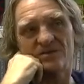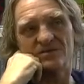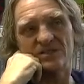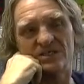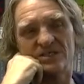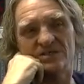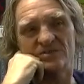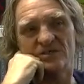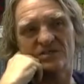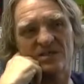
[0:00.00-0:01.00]
teenage
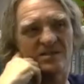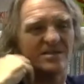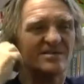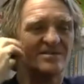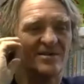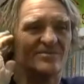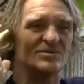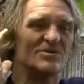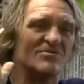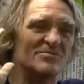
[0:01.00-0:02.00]
years and they think, oh, I was
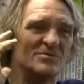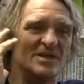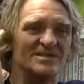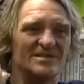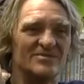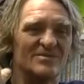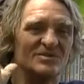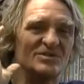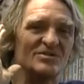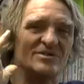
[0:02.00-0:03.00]
horrible, I didn't know what I was
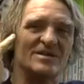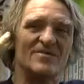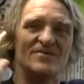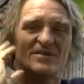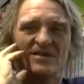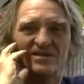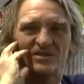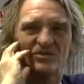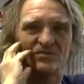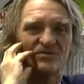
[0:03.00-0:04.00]
doing, I felt like
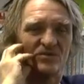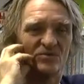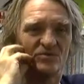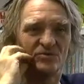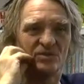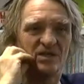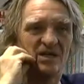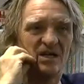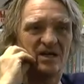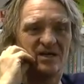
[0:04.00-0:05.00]
such a fool.
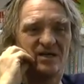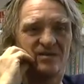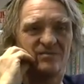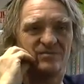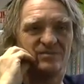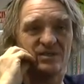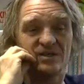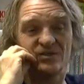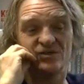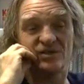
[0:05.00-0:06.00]
So
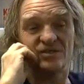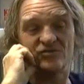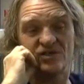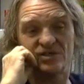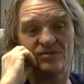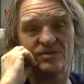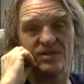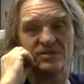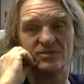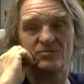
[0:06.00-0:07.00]
they just don't trust them and
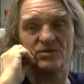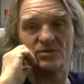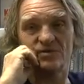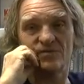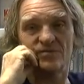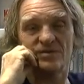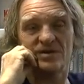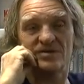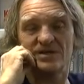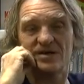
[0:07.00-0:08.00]
they're suspicious of them, and
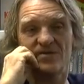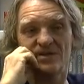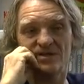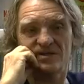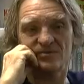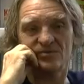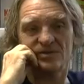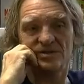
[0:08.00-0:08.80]
I think that's what it